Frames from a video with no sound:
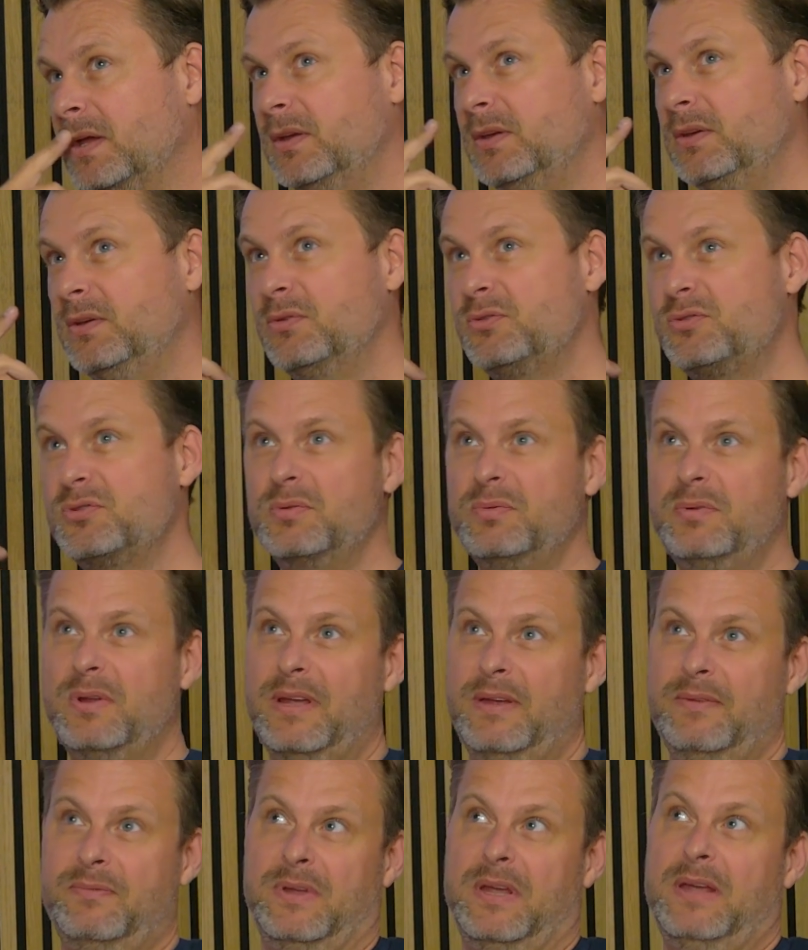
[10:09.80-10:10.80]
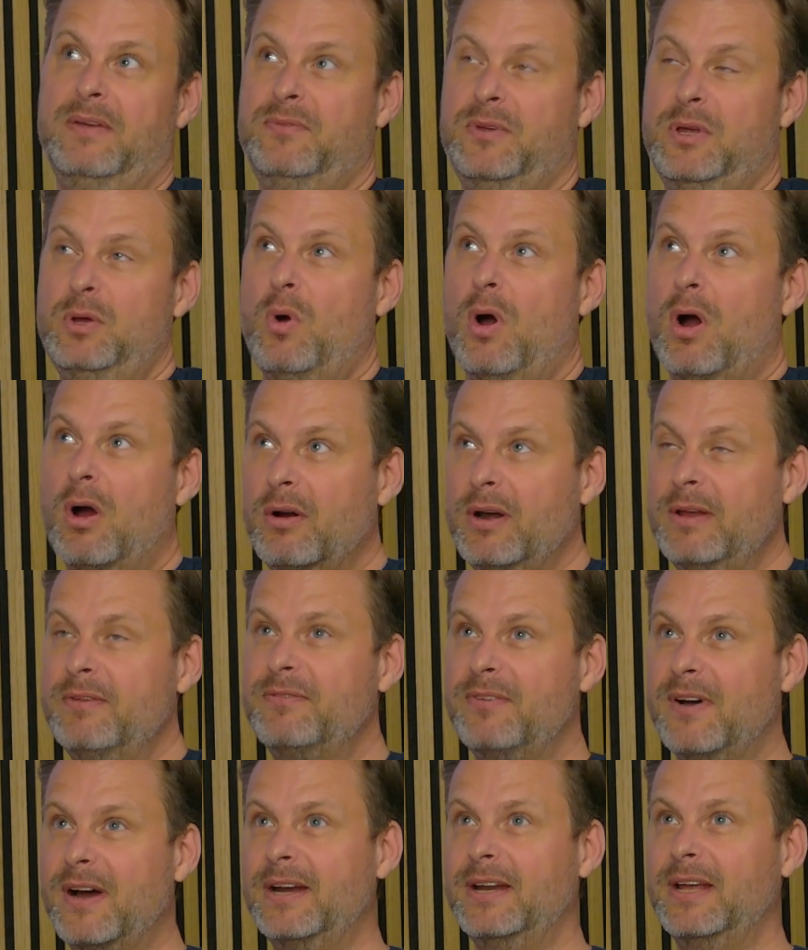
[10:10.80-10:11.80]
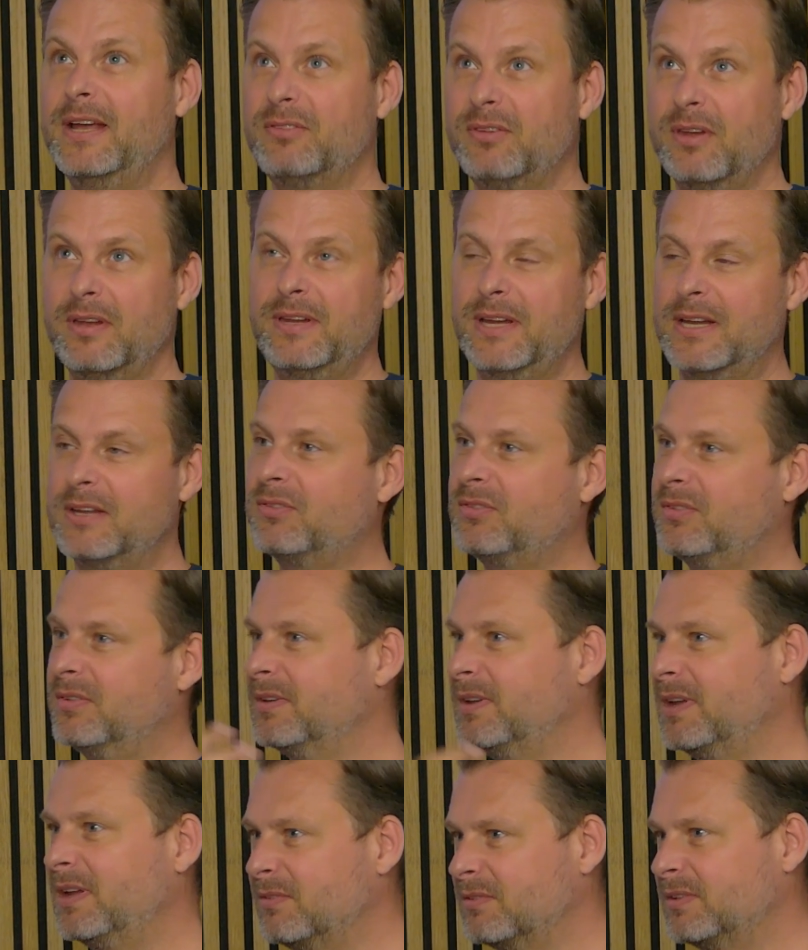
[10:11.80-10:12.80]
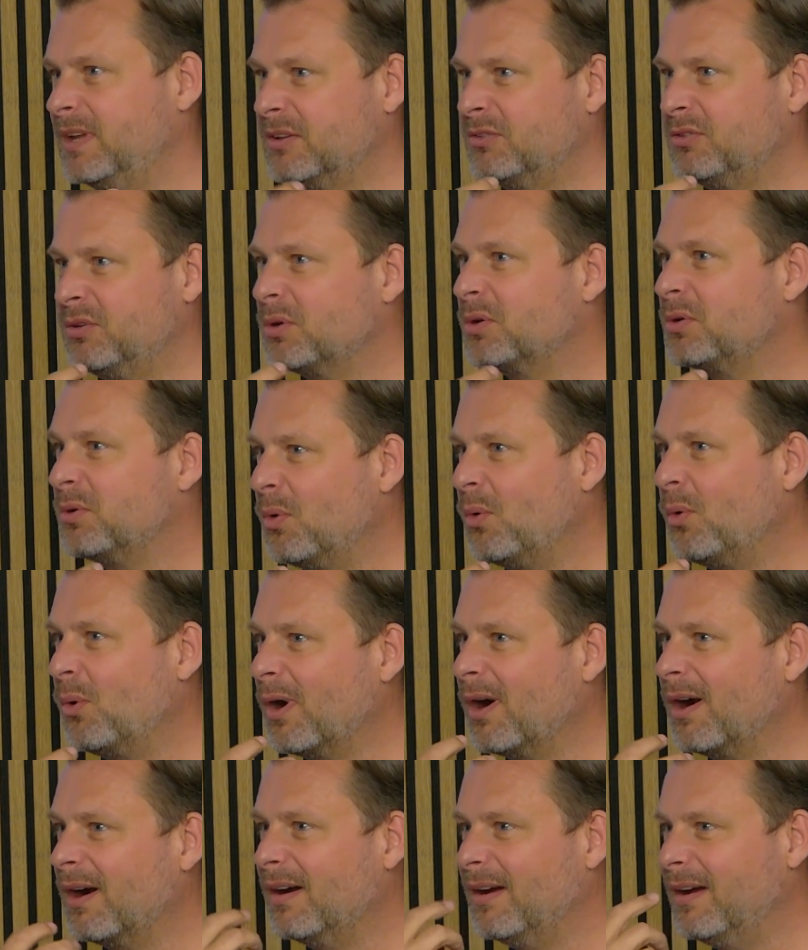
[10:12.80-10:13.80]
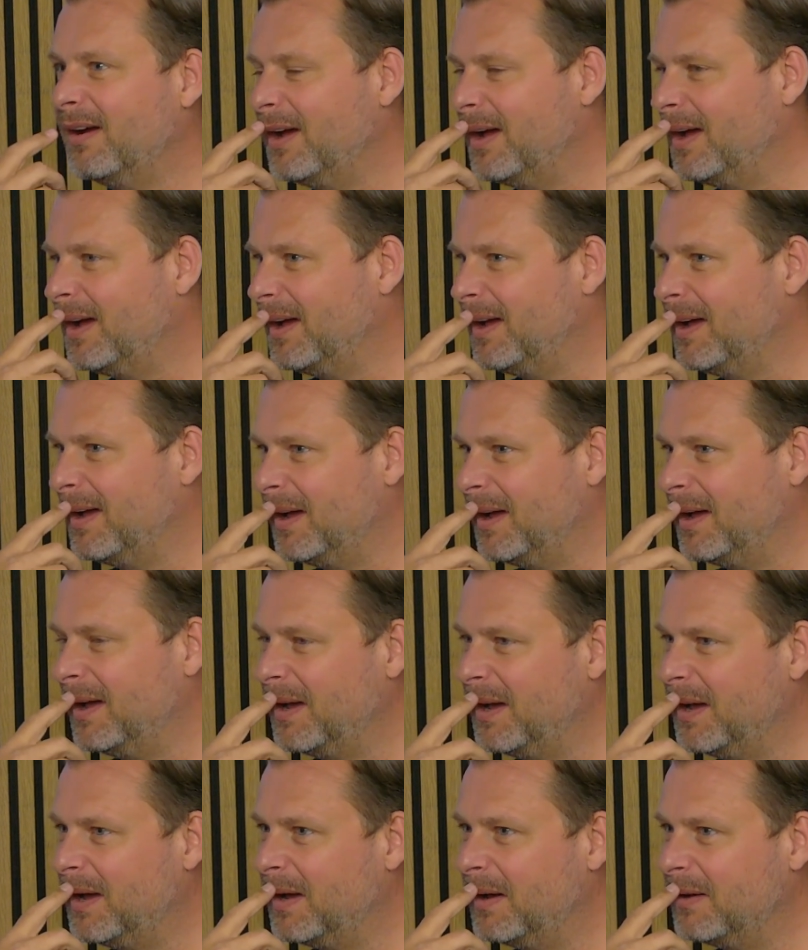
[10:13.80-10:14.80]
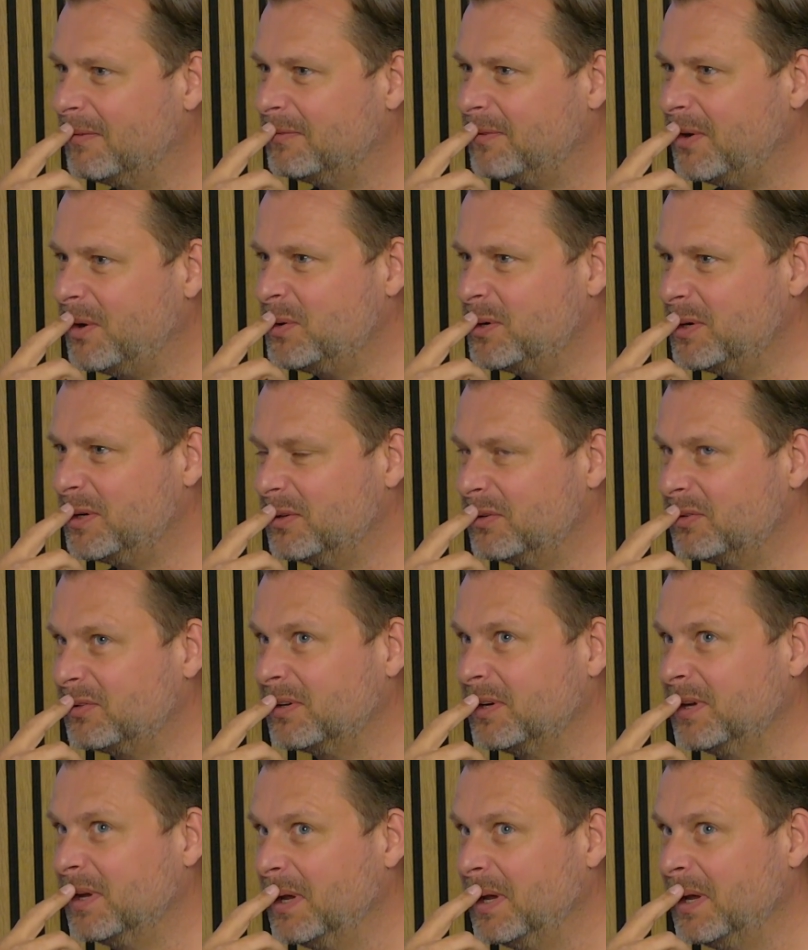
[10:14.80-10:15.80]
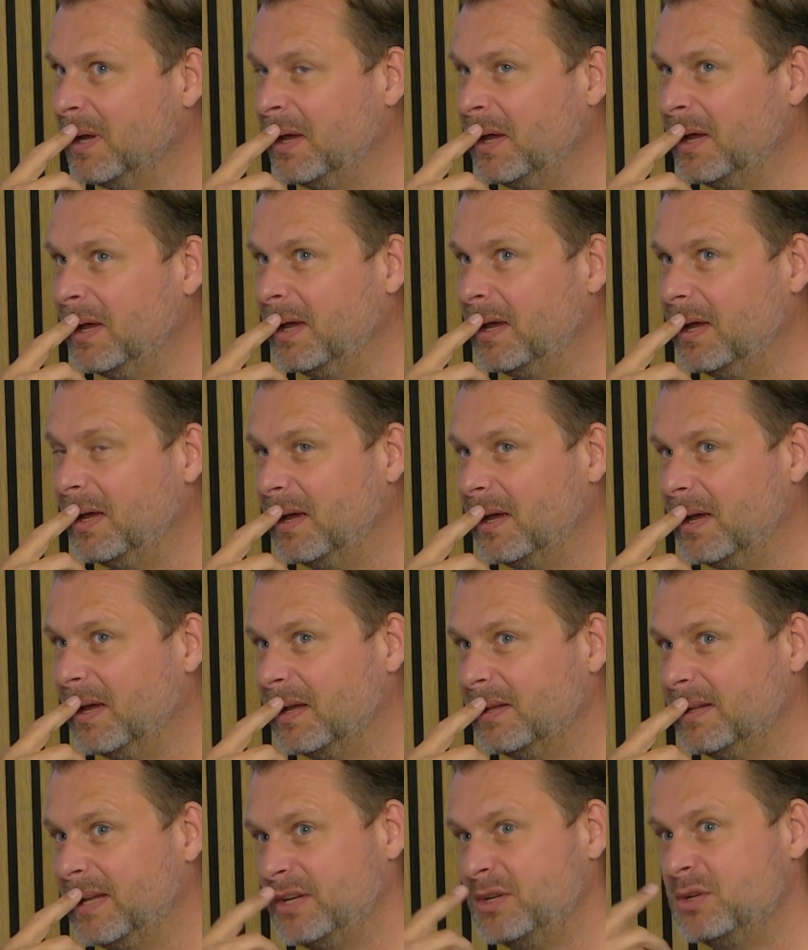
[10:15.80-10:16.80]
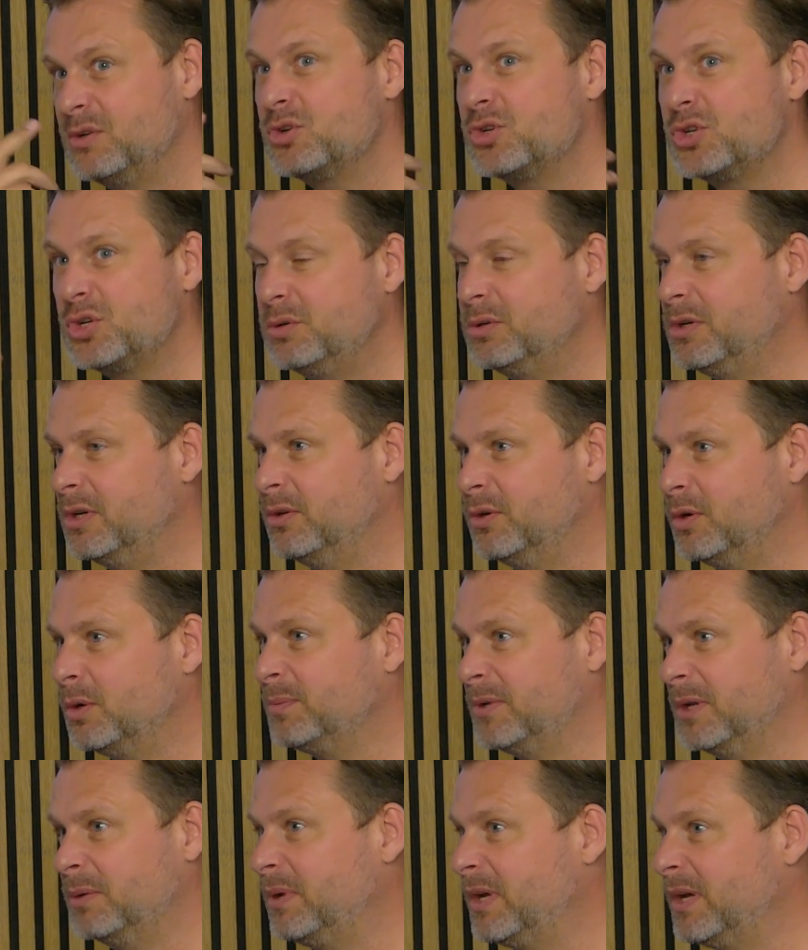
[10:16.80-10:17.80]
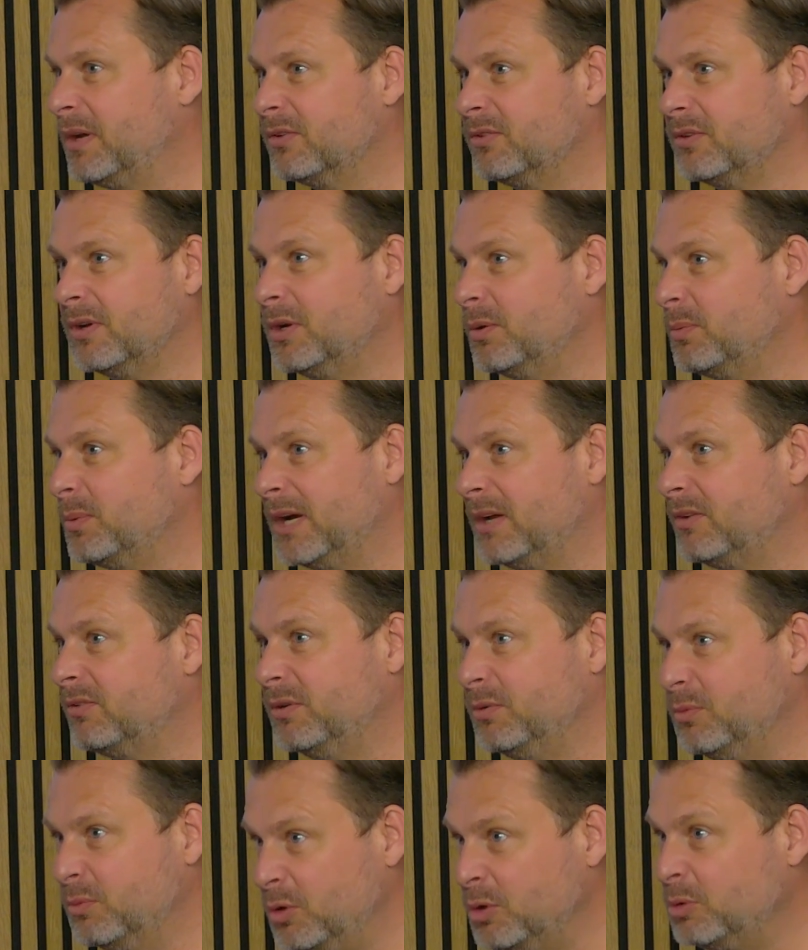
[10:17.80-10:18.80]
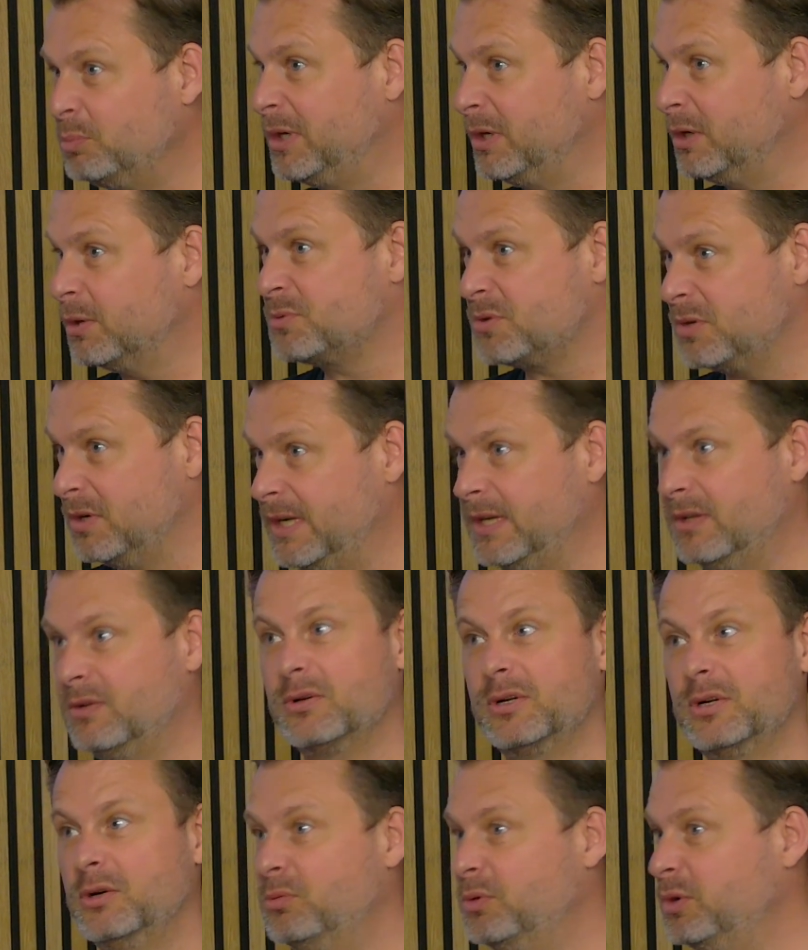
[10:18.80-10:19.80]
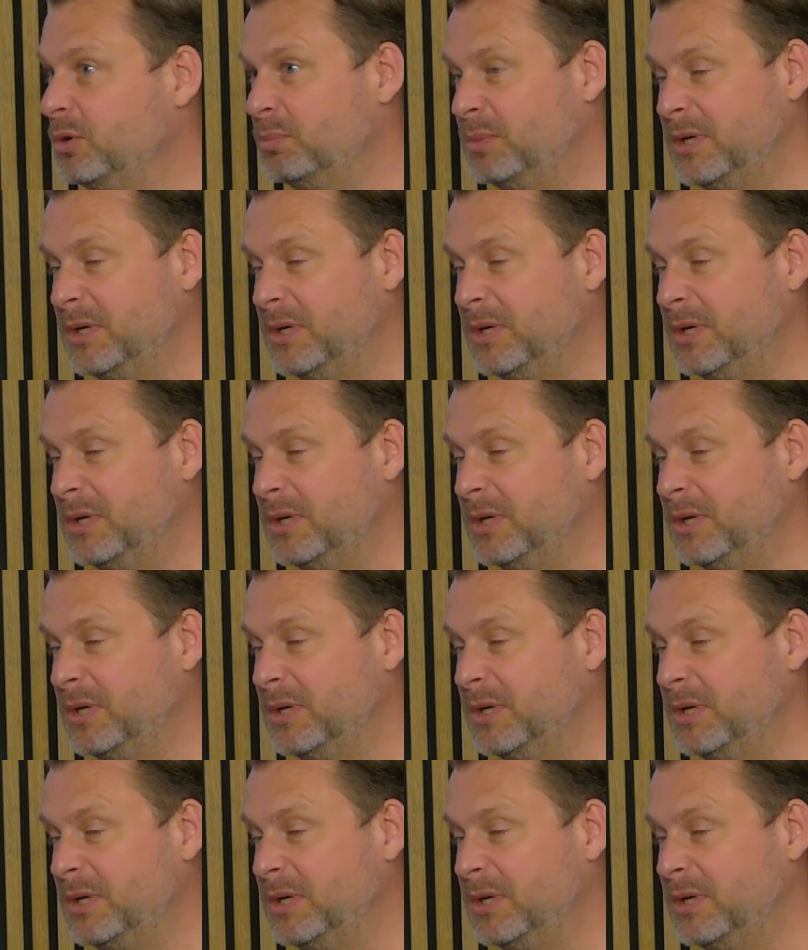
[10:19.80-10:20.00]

you should, if you are in finance and that's your core focus, then you should adopt it, because otherwise you will be obsolete, or you will